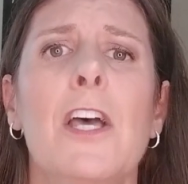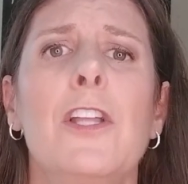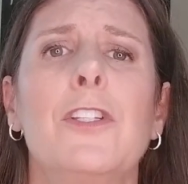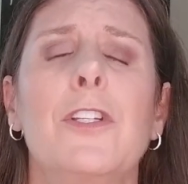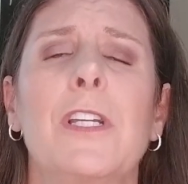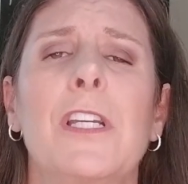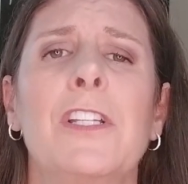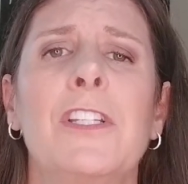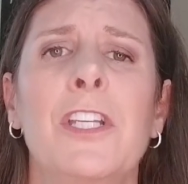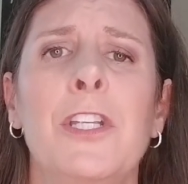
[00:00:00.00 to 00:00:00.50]

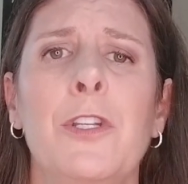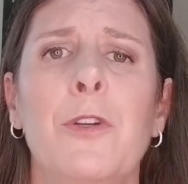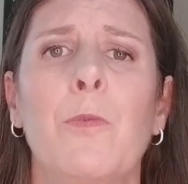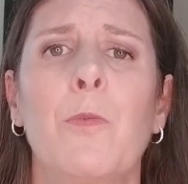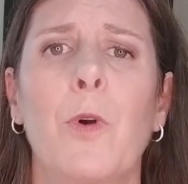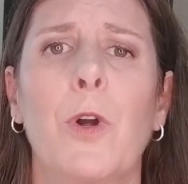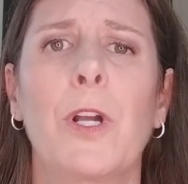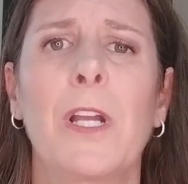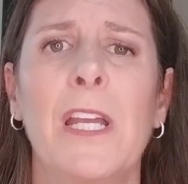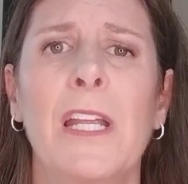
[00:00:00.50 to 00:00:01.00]
to continue
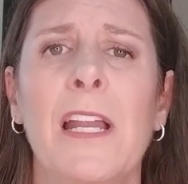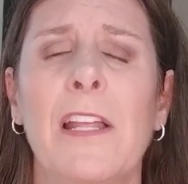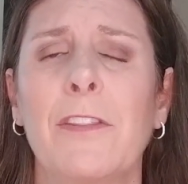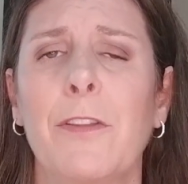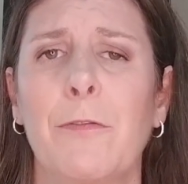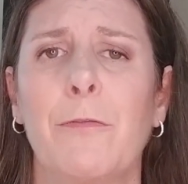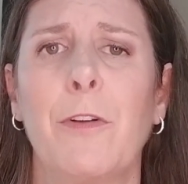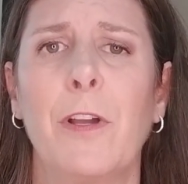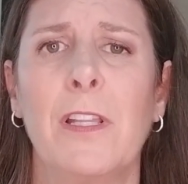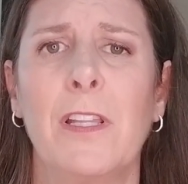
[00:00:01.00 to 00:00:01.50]
working at
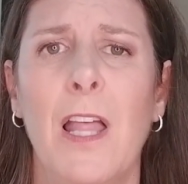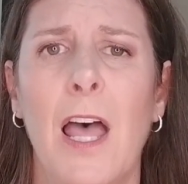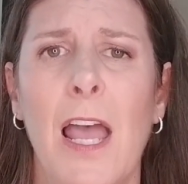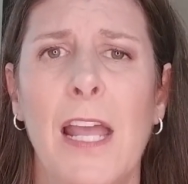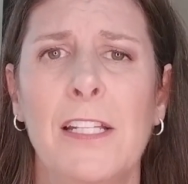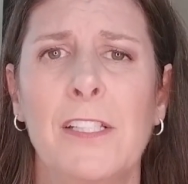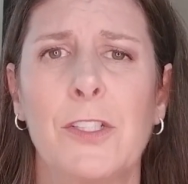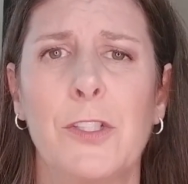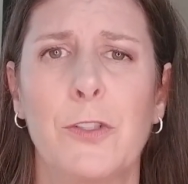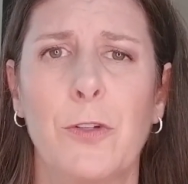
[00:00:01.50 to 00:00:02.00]
the front
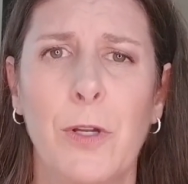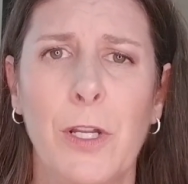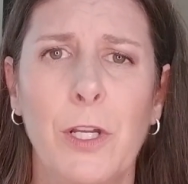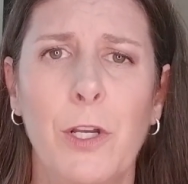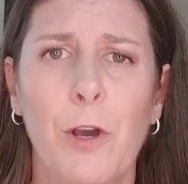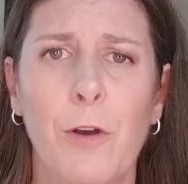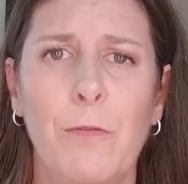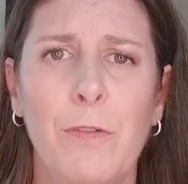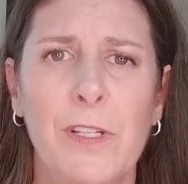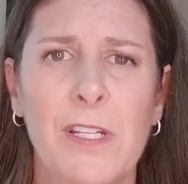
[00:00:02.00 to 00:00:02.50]
lines during
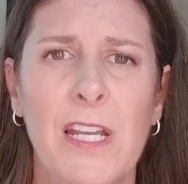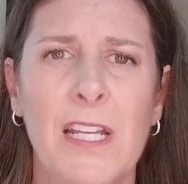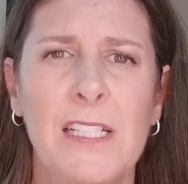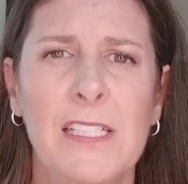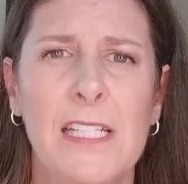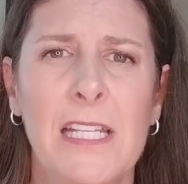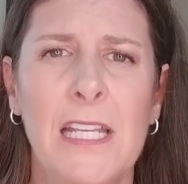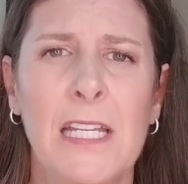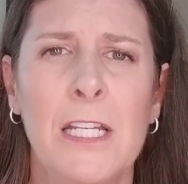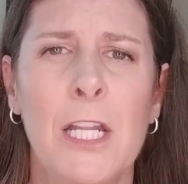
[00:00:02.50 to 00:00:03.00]

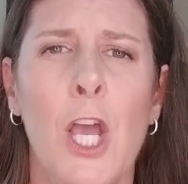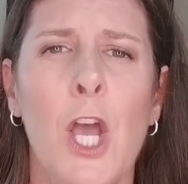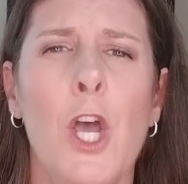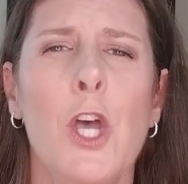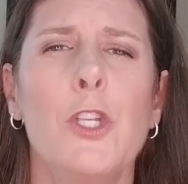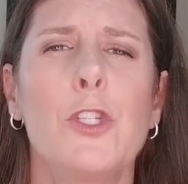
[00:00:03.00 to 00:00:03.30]
COVID-19.